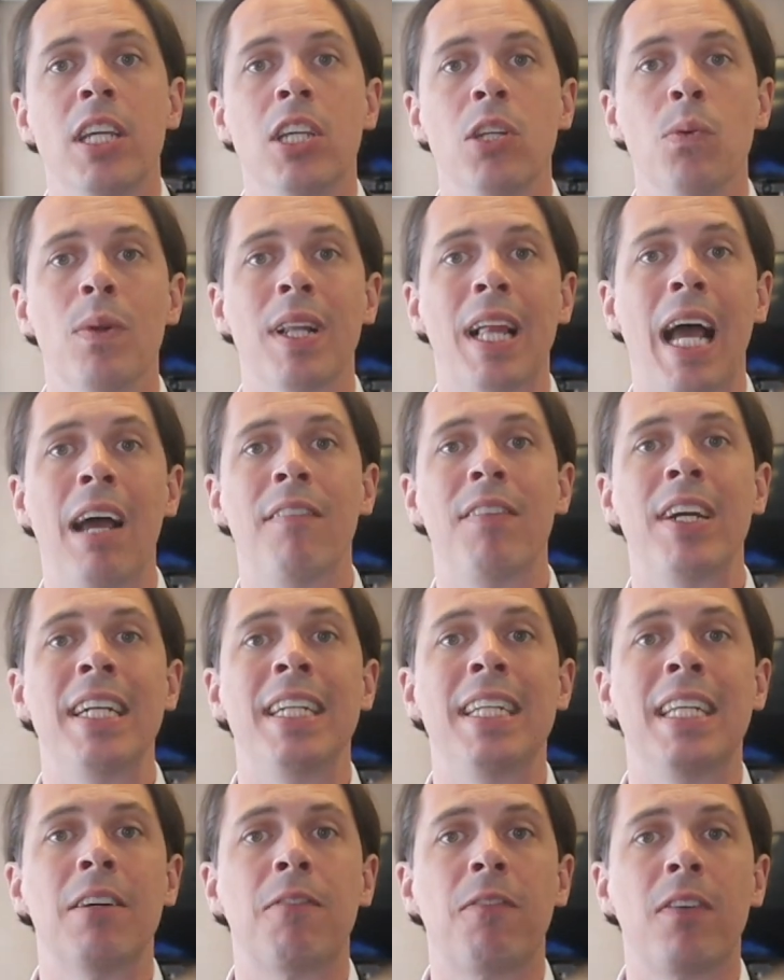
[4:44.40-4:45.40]
you will have a
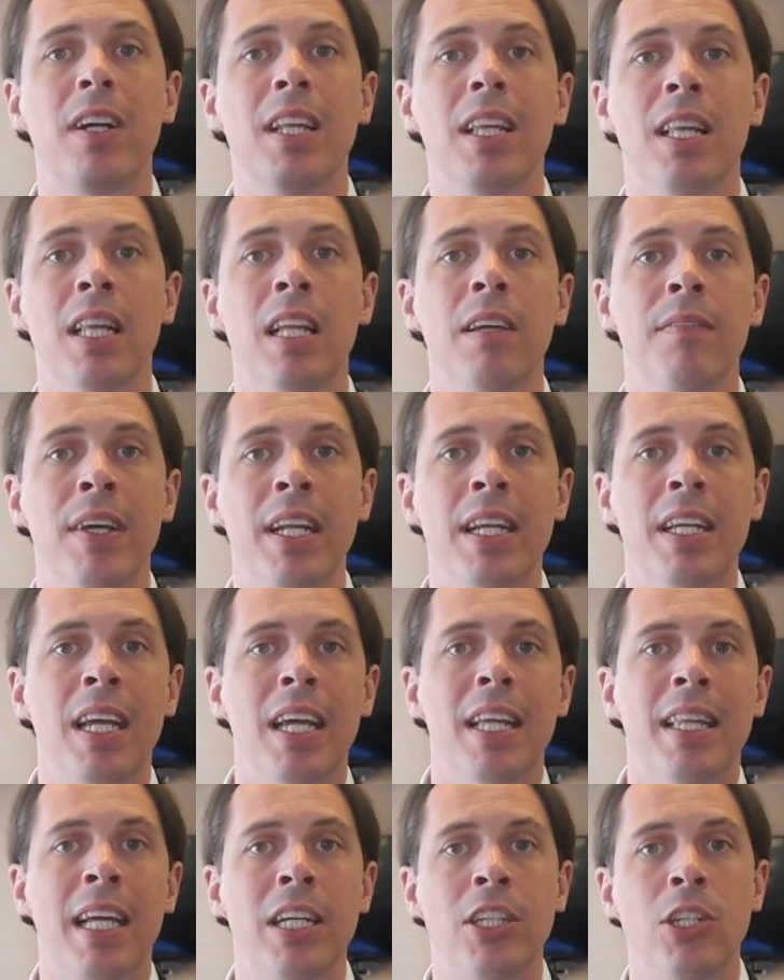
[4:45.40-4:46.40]
different limit
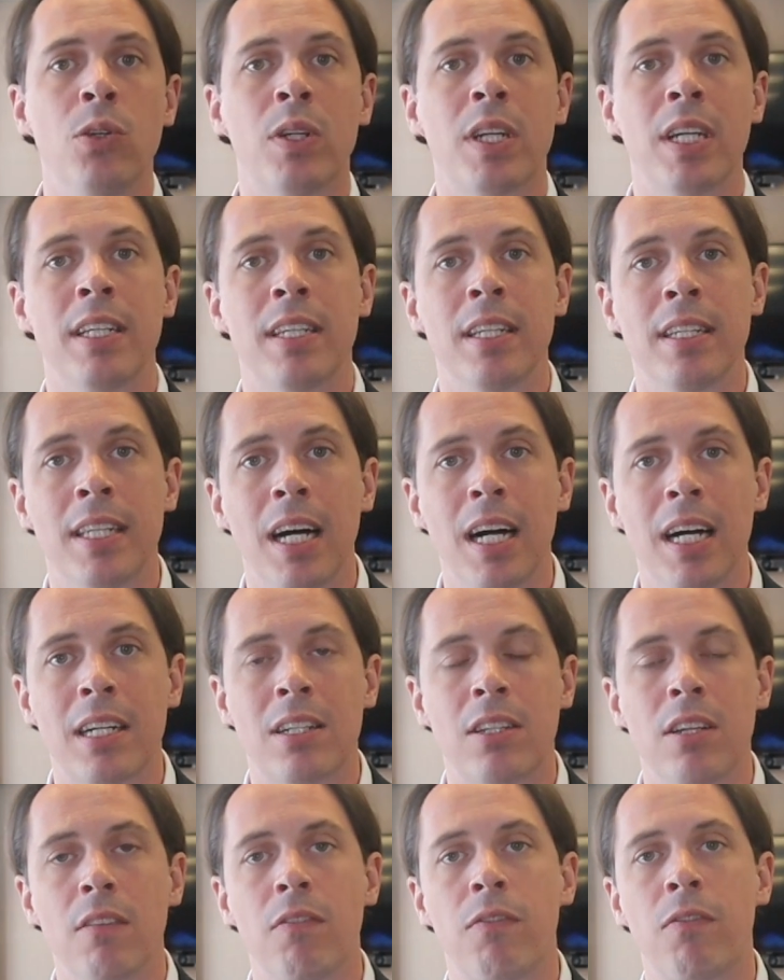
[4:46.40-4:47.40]
that you can
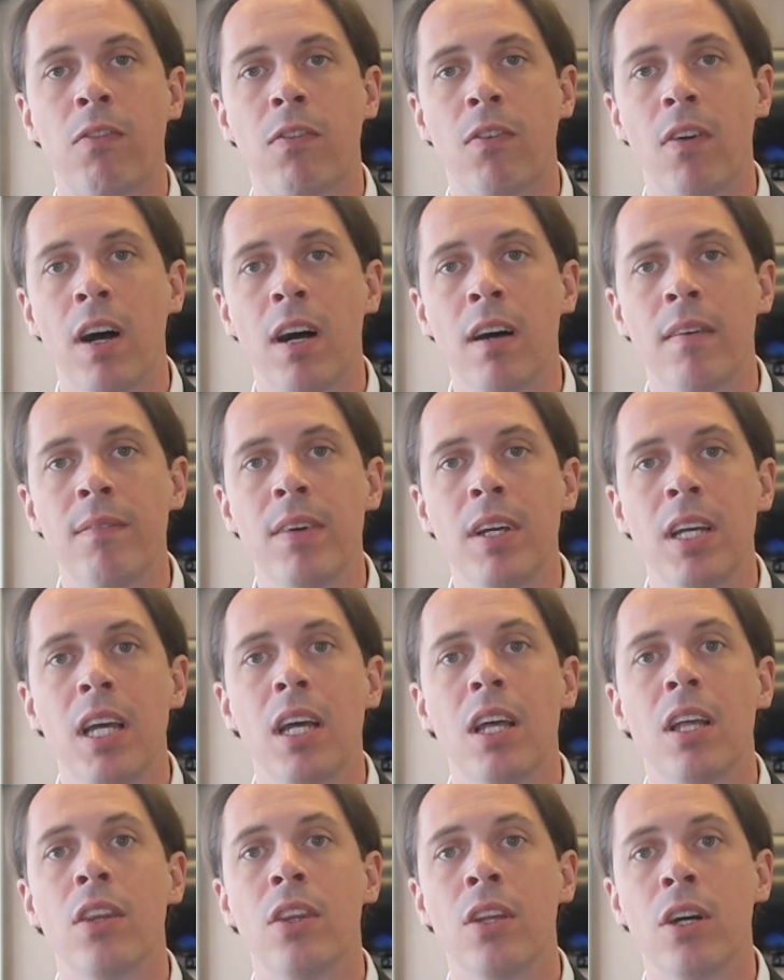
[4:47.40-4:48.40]
deduct from
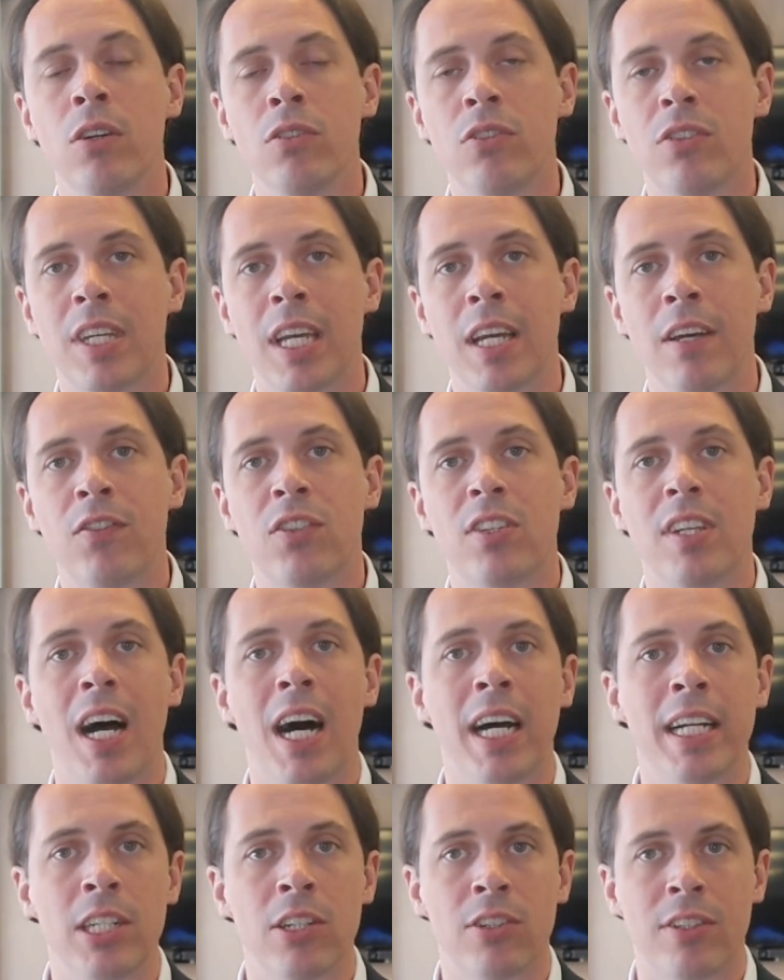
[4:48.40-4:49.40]
those gifts
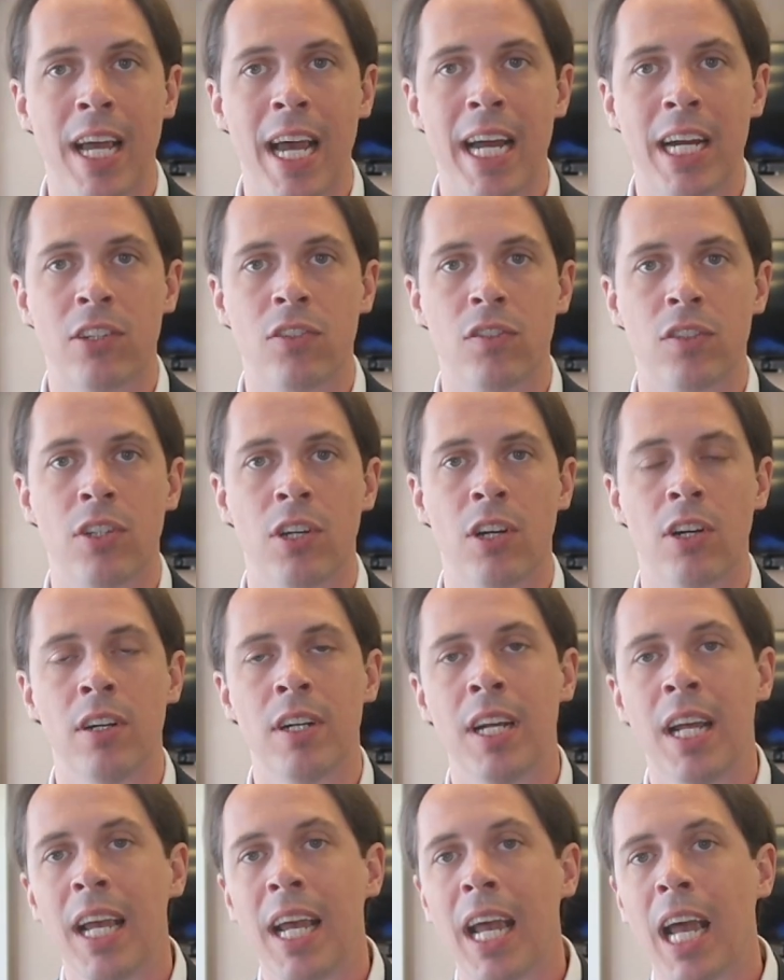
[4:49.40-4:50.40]
on your tax return,